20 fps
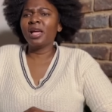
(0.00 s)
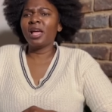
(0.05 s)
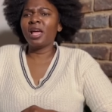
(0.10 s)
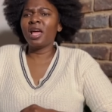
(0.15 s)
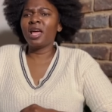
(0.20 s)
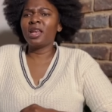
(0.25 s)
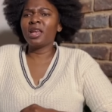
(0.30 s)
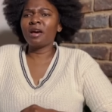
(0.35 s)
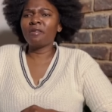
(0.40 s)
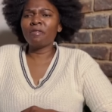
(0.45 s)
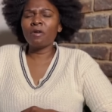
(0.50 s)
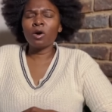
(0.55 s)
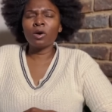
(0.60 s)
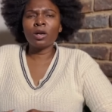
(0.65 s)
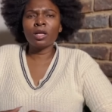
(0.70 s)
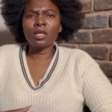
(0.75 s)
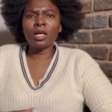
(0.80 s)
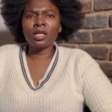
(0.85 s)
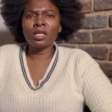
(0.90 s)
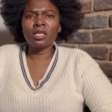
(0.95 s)
and i found
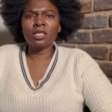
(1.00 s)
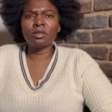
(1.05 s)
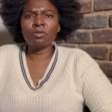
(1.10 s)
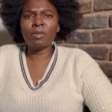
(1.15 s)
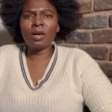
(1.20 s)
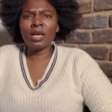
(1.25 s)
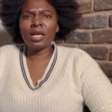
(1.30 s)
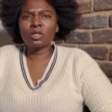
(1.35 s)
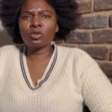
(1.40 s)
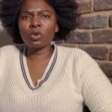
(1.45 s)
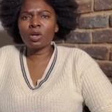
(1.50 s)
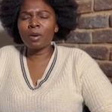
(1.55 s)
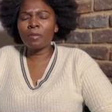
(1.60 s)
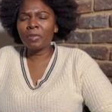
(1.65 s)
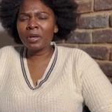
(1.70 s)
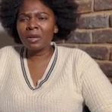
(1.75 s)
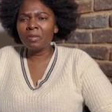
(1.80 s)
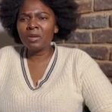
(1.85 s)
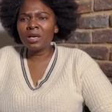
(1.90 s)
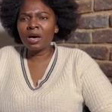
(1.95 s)
out that this man has got a
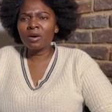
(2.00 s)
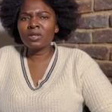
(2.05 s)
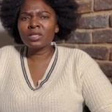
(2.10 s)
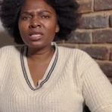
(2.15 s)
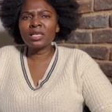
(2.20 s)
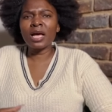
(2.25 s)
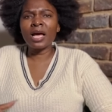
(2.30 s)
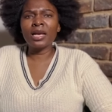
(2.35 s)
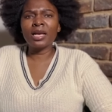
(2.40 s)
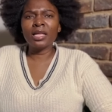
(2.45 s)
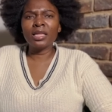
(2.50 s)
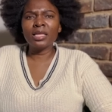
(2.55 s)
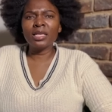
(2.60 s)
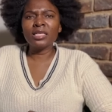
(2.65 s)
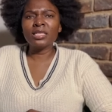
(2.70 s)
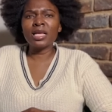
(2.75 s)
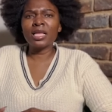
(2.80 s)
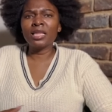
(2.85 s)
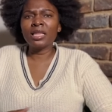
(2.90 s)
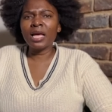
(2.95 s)
baby outside and
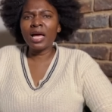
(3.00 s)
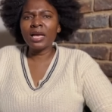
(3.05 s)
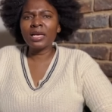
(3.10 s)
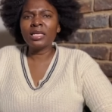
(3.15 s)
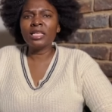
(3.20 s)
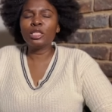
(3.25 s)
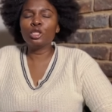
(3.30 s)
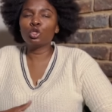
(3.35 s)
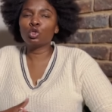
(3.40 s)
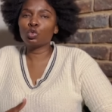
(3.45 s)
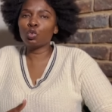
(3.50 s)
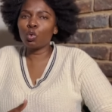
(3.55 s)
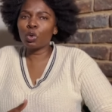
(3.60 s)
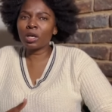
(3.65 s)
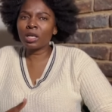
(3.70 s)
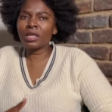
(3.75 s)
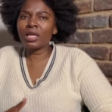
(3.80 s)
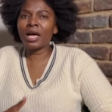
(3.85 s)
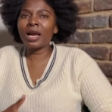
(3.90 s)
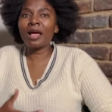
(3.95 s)
this and that he's
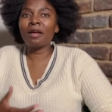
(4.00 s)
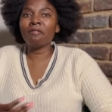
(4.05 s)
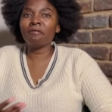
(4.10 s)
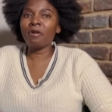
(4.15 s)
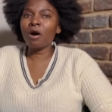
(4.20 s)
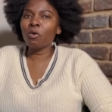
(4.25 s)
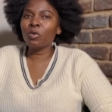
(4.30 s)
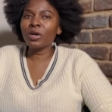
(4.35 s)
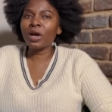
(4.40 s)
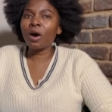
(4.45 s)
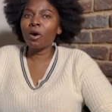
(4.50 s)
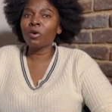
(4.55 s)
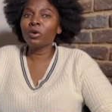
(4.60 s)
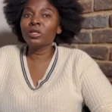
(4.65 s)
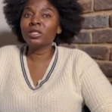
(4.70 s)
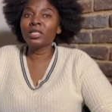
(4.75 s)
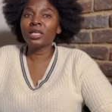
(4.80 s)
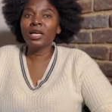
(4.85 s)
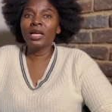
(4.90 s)
sorry that i found out